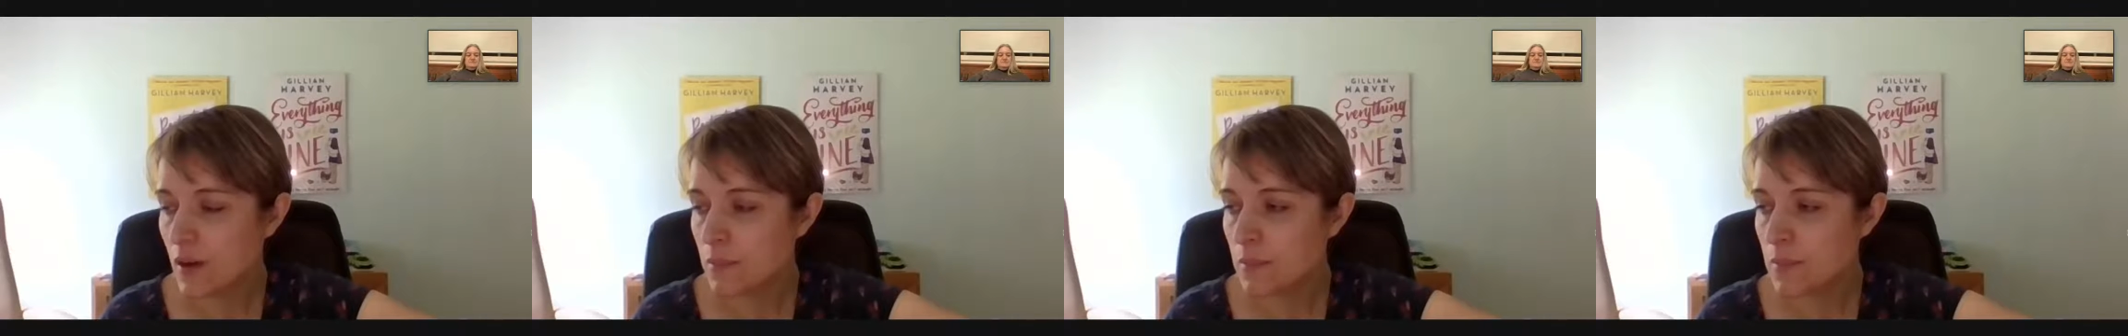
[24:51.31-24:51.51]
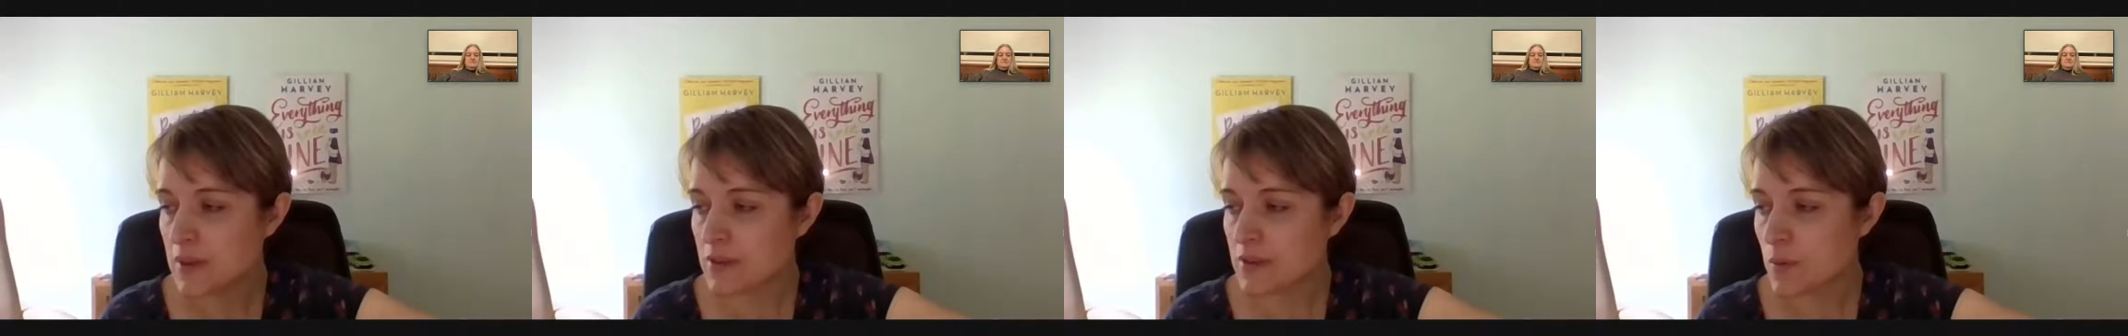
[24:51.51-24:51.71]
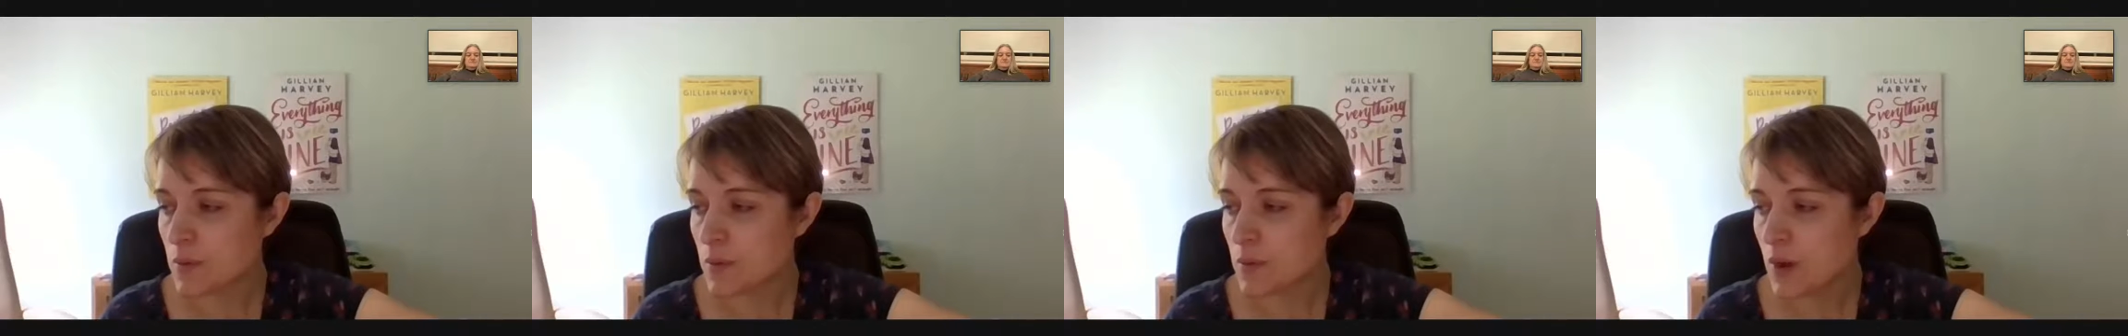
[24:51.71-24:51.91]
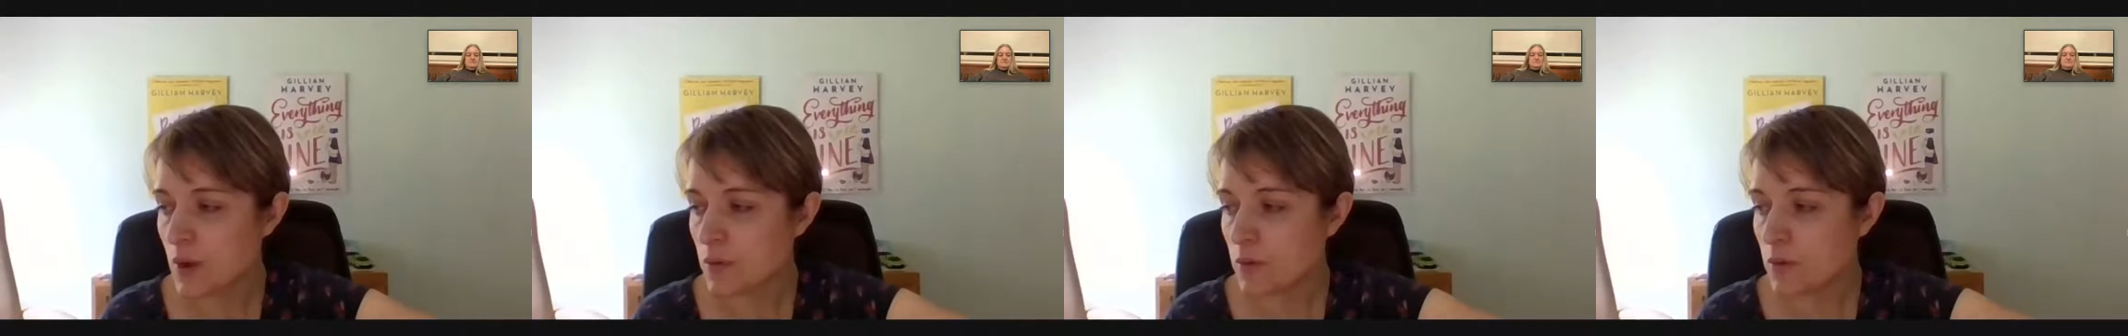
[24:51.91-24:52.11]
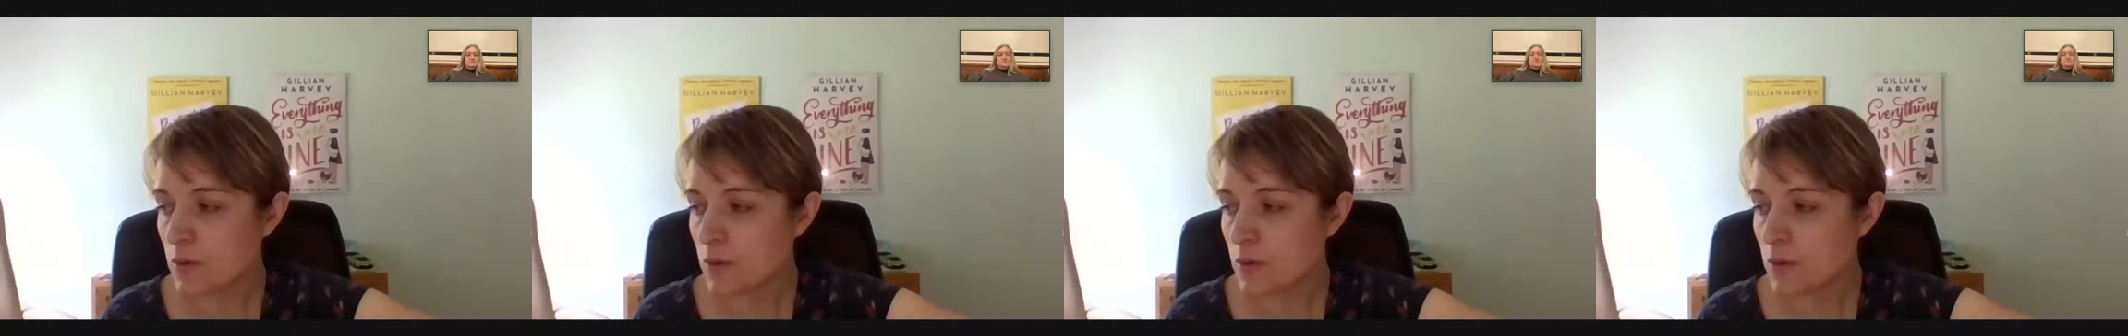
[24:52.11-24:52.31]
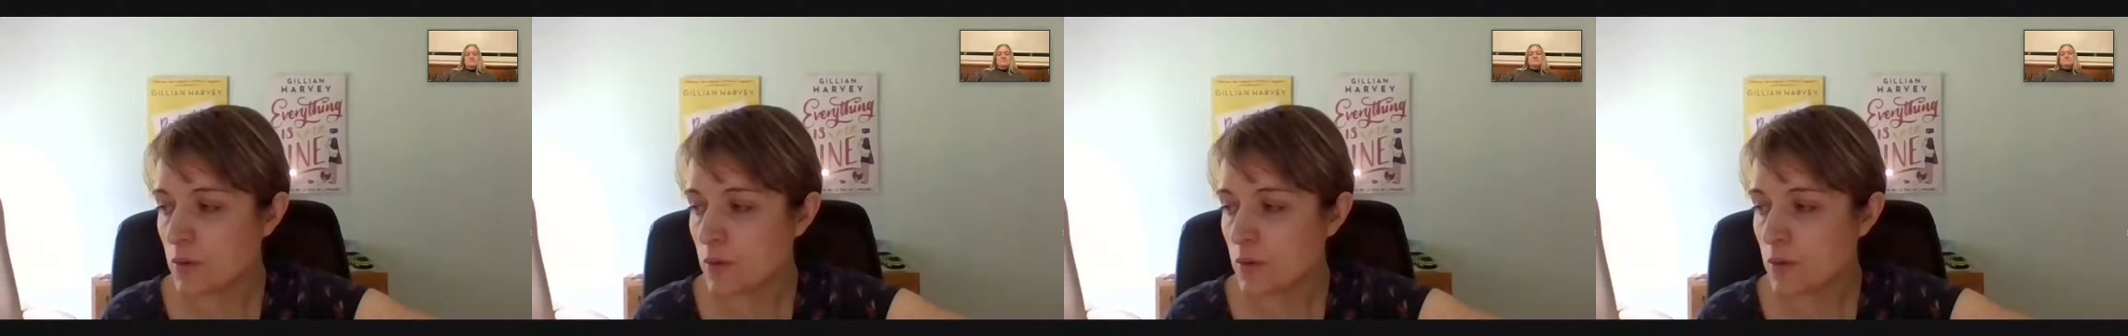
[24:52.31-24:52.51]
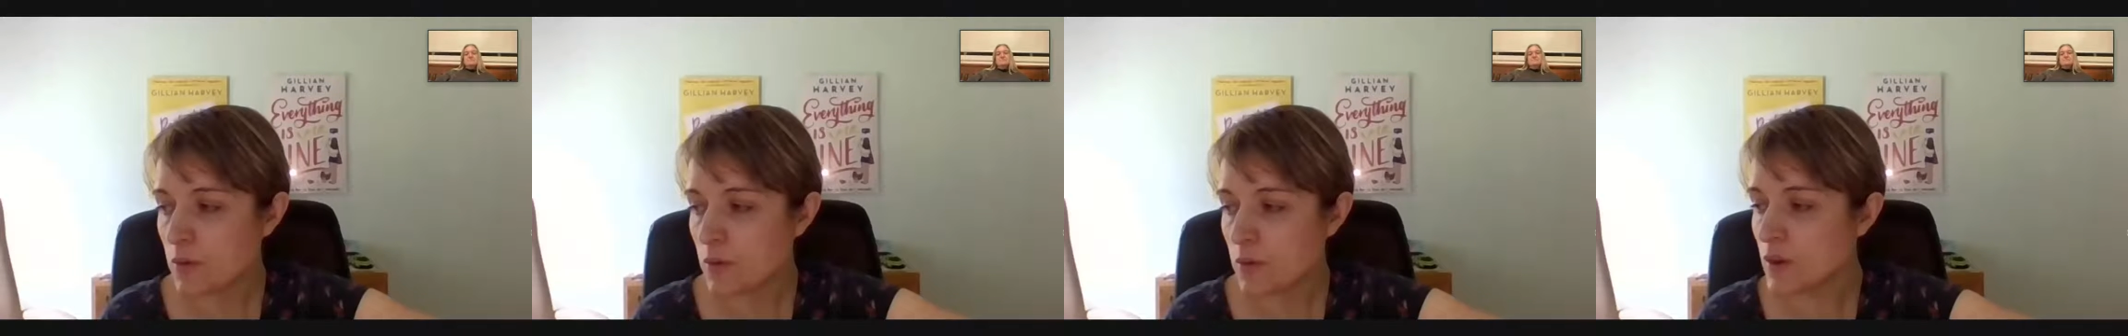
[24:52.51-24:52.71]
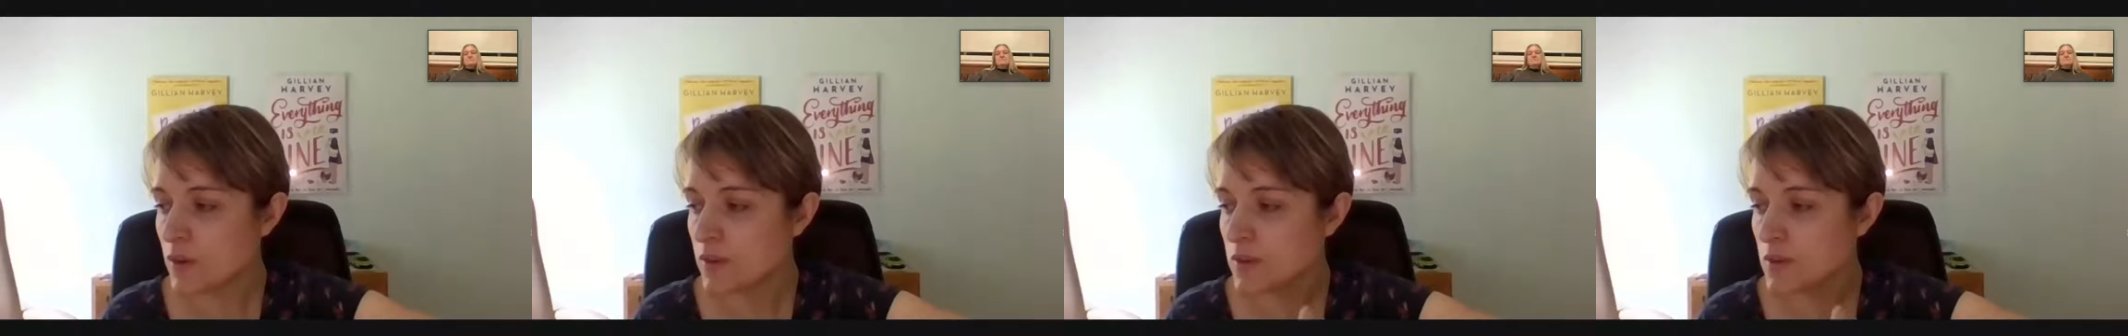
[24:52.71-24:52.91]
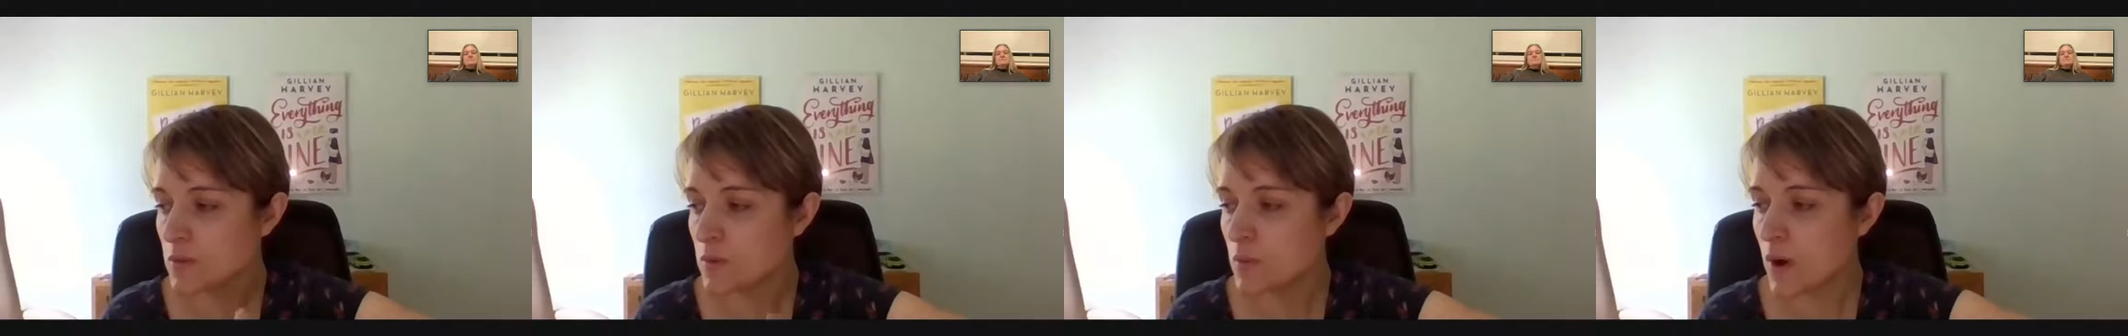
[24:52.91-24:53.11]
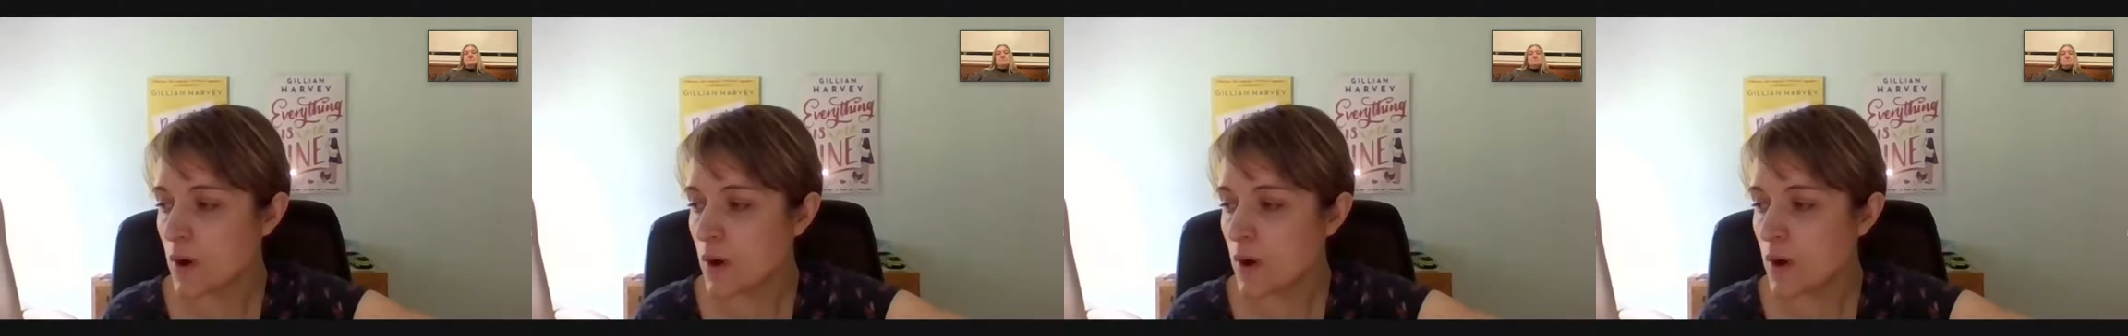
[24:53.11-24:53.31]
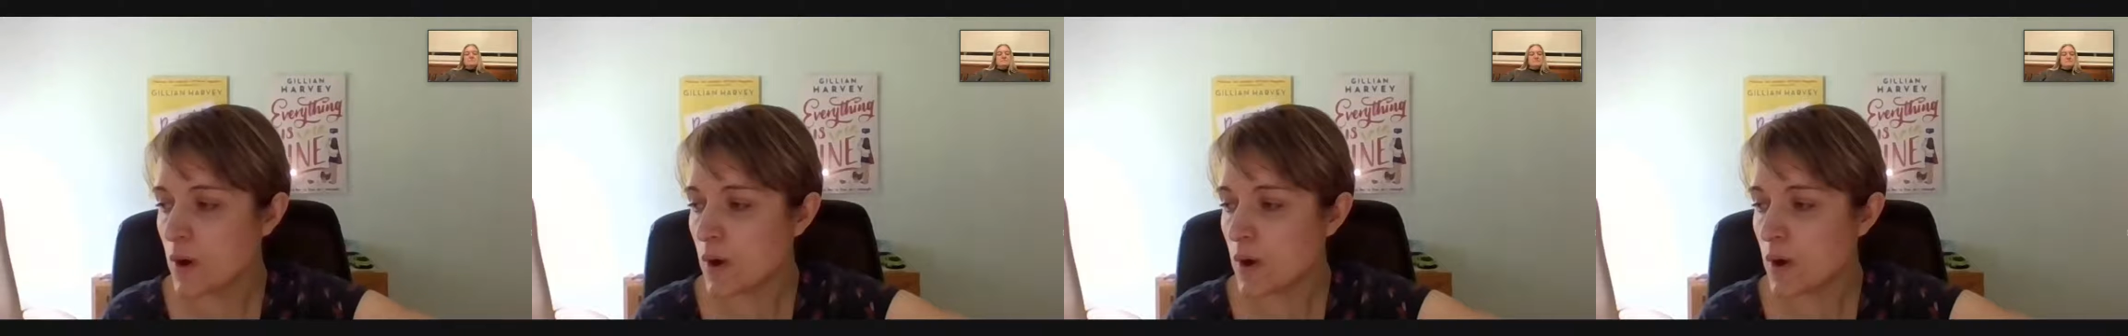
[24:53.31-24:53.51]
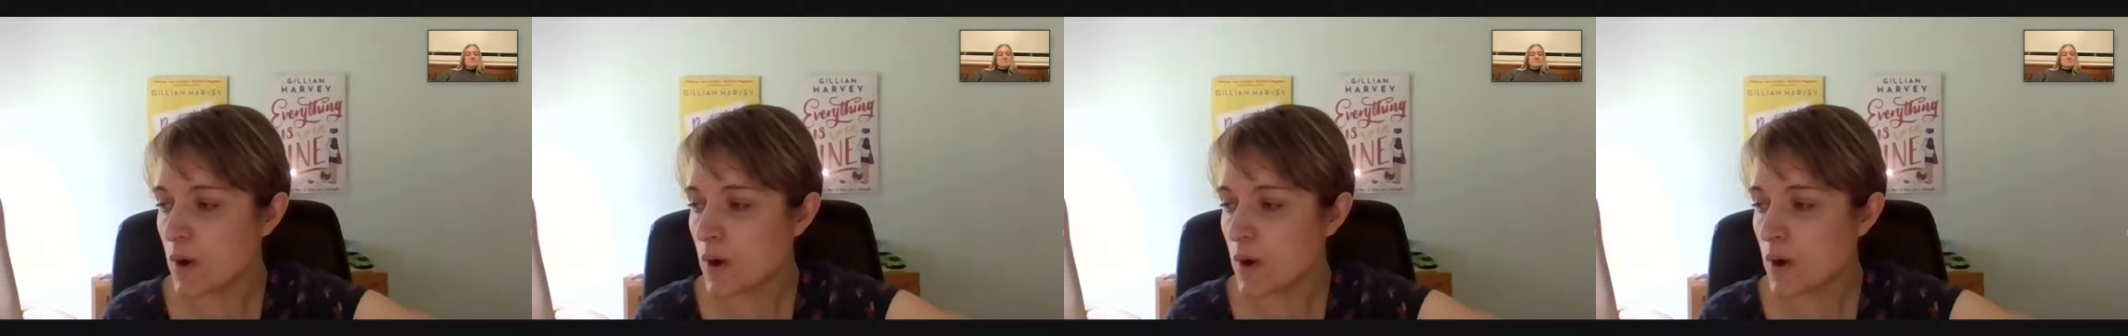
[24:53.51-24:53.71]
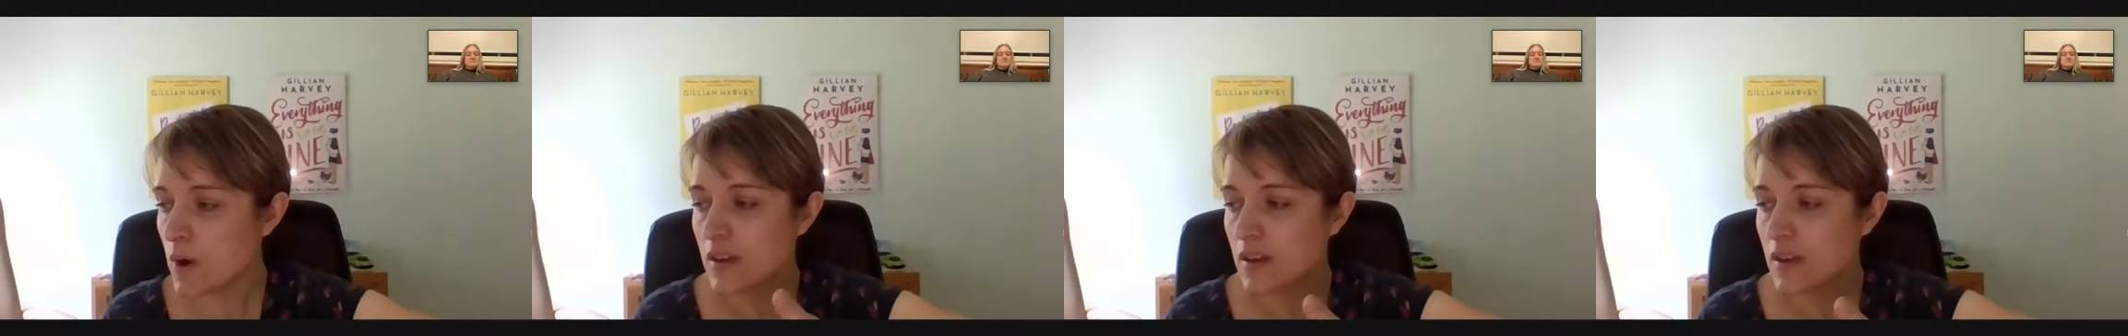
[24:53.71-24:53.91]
mental health problems. And I do wonder whether